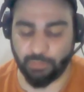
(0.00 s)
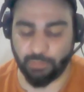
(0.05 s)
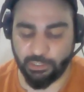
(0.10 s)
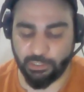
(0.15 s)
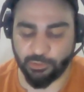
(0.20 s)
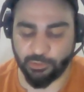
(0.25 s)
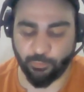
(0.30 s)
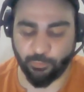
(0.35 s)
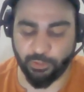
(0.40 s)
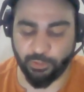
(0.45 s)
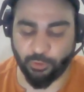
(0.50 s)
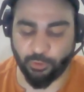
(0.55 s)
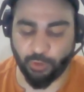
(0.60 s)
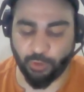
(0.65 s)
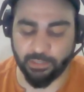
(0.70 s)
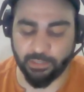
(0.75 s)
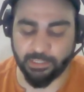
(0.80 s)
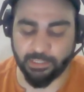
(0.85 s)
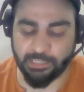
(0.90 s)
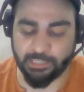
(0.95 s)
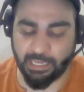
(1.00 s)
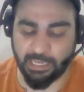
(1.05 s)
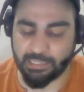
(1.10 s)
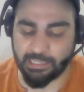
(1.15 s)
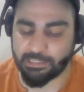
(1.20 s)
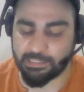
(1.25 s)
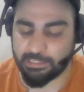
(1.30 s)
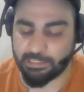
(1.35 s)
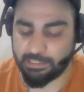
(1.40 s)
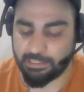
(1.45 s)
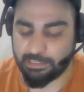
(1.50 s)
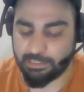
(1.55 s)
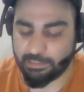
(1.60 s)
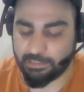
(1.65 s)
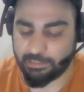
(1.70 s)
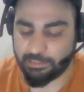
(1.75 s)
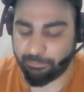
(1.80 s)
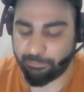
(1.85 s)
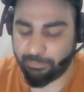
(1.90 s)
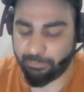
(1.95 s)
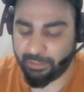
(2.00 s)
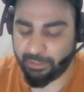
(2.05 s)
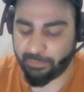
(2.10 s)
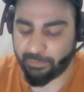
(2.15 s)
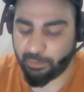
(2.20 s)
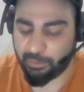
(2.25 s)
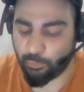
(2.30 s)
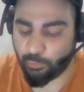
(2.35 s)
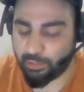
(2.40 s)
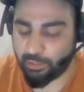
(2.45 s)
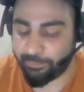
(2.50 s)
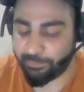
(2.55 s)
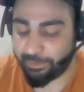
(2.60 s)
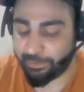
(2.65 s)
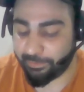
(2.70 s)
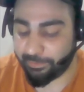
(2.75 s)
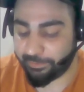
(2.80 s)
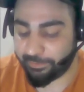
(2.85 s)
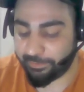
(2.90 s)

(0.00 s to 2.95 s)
So we call this as minima, local minima.